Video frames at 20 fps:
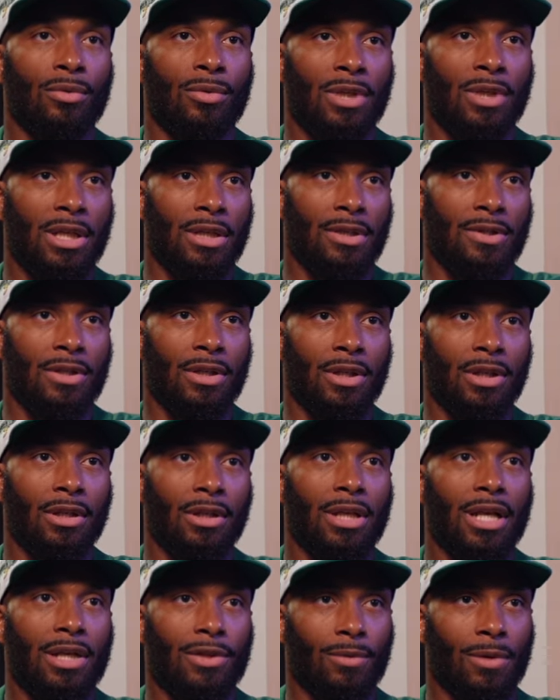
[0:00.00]
D.C.
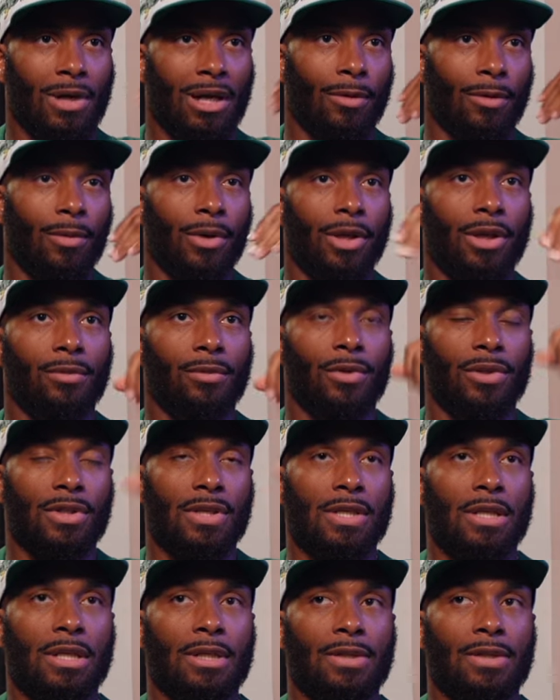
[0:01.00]
That's where I went, which is in the